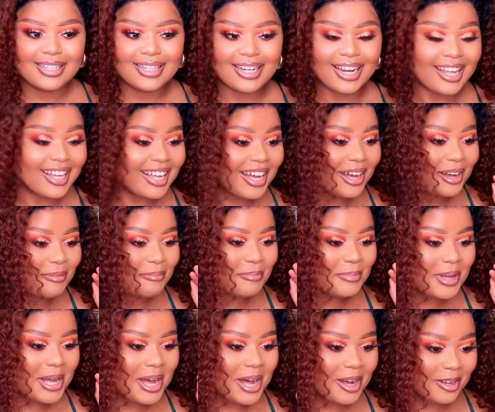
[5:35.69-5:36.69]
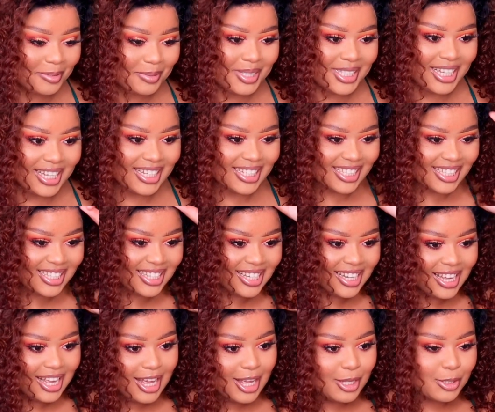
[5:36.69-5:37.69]
Like, I'm obsessed.
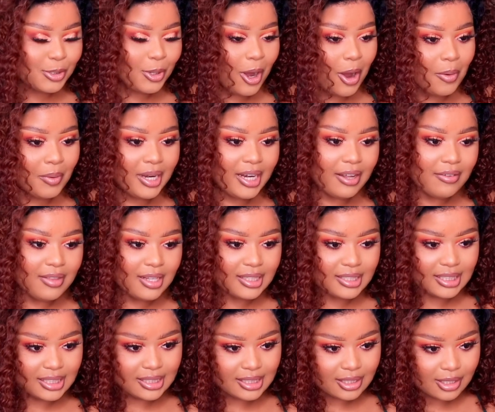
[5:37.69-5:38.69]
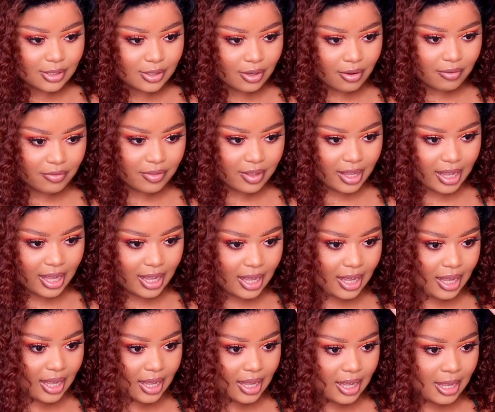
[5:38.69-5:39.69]
So I will leave the details of the
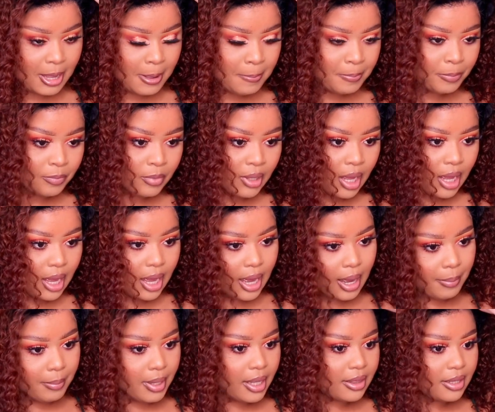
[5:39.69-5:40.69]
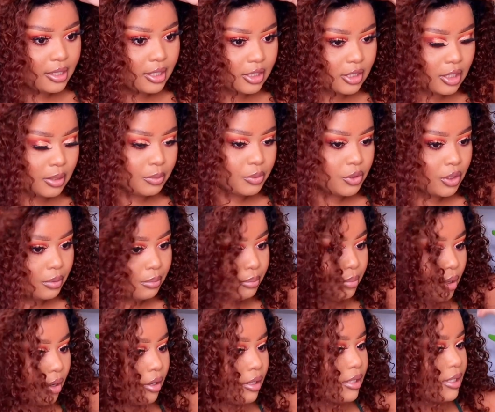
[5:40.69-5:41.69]
hair in the description
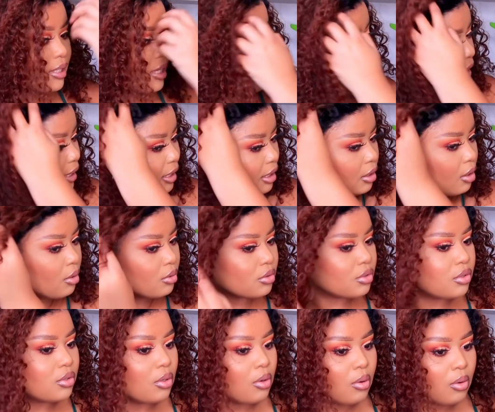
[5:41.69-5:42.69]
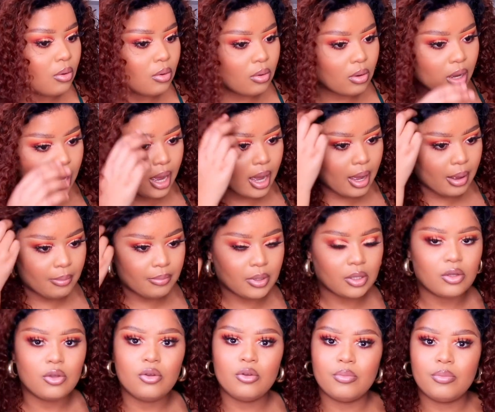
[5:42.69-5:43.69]
box, and then also the
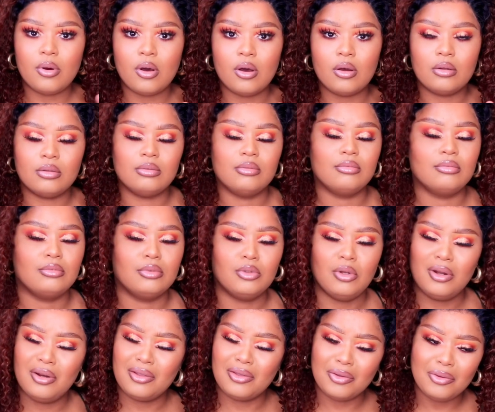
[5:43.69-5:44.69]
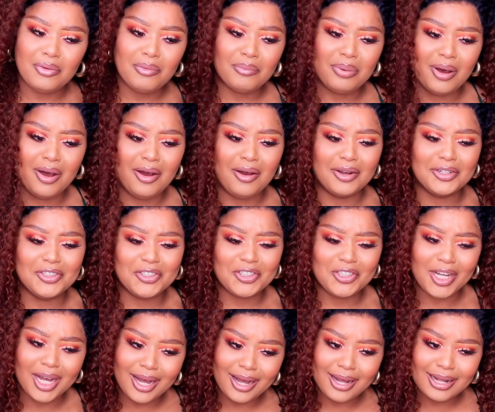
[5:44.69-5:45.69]
coupon, not coupon,
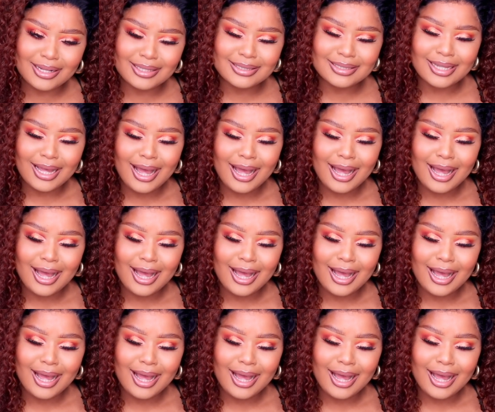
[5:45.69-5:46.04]
child.